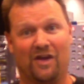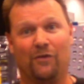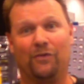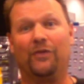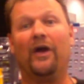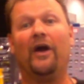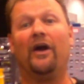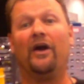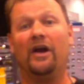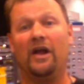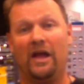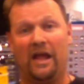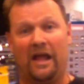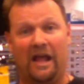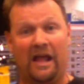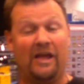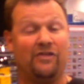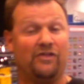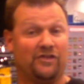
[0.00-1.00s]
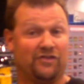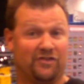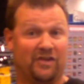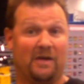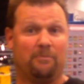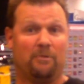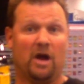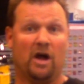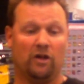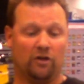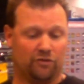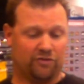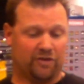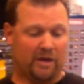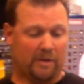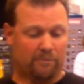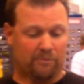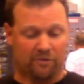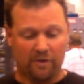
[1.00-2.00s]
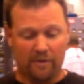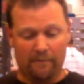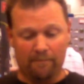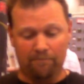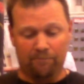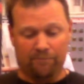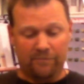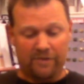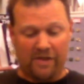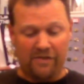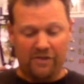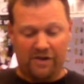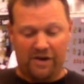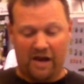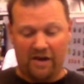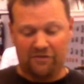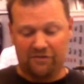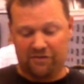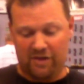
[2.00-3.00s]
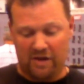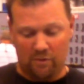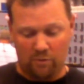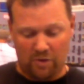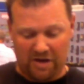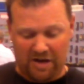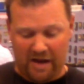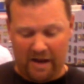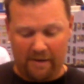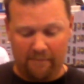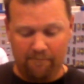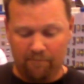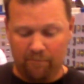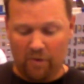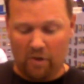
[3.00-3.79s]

out there in the same color schemes. Then the next thing we did